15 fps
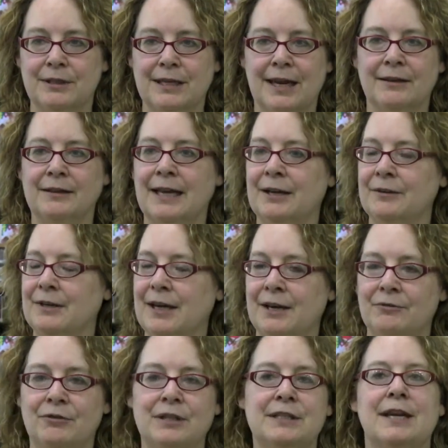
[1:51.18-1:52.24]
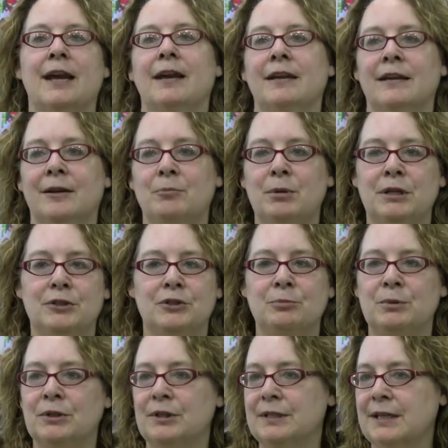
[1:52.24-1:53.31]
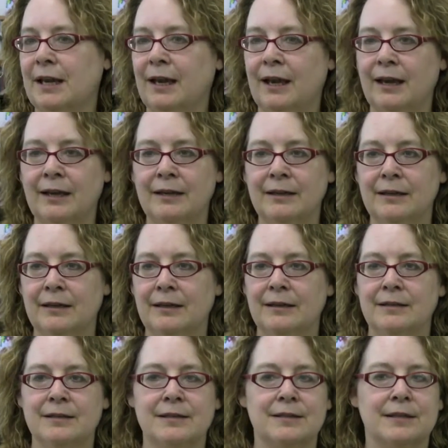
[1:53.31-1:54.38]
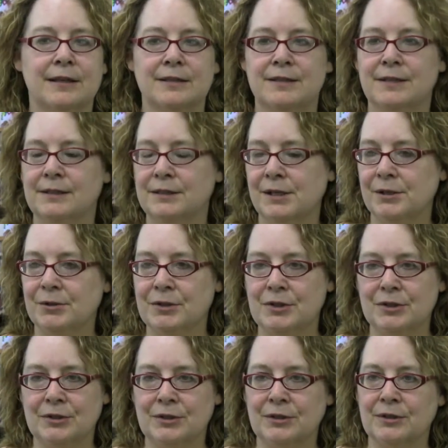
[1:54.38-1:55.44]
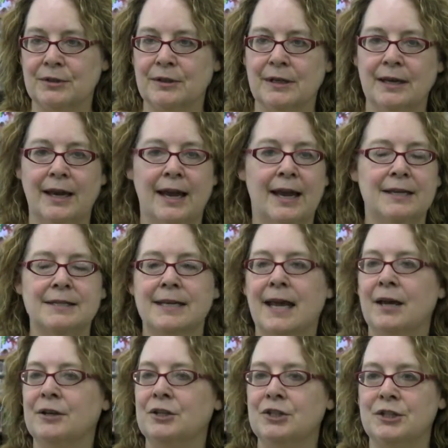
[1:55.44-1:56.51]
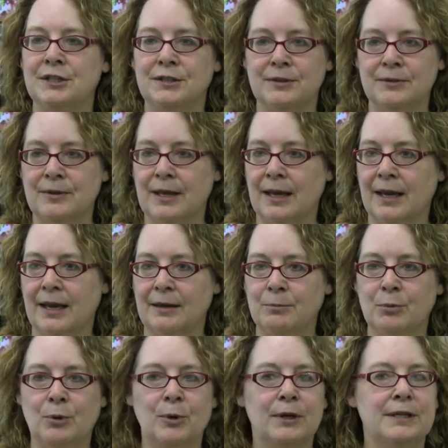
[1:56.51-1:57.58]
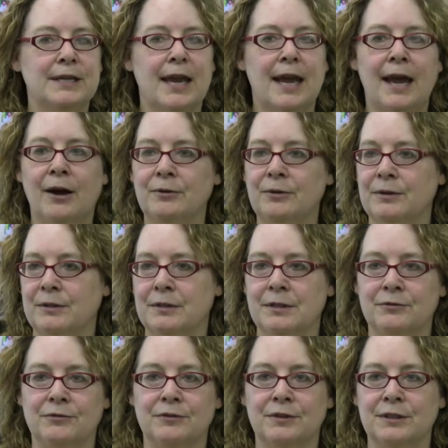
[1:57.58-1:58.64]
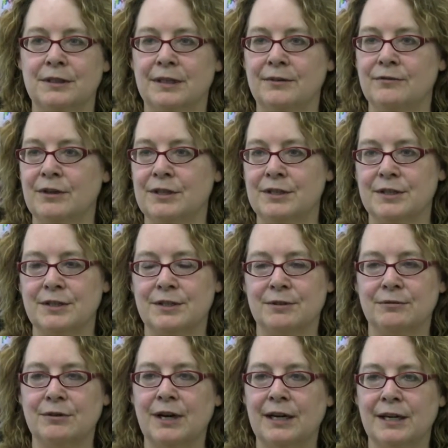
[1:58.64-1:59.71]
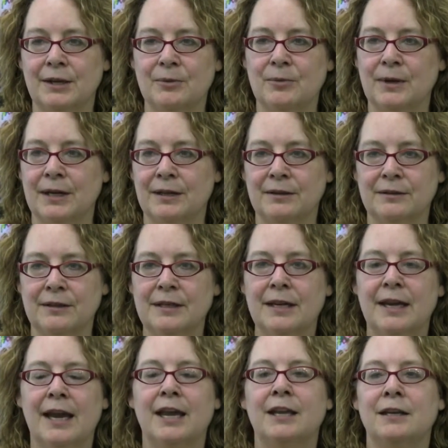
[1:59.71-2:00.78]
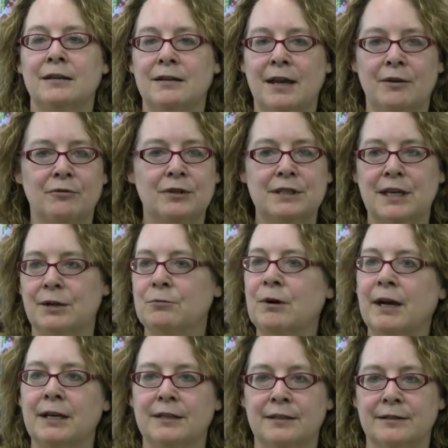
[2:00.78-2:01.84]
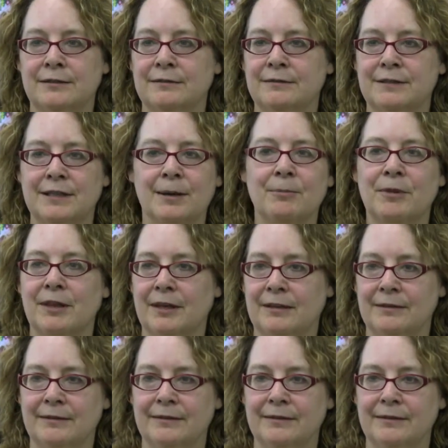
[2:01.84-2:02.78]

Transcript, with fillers: Read out loud every day, a picture book a day, discuss the literature, ask how did she do that, point out the different conventions of writing well, and every day write something.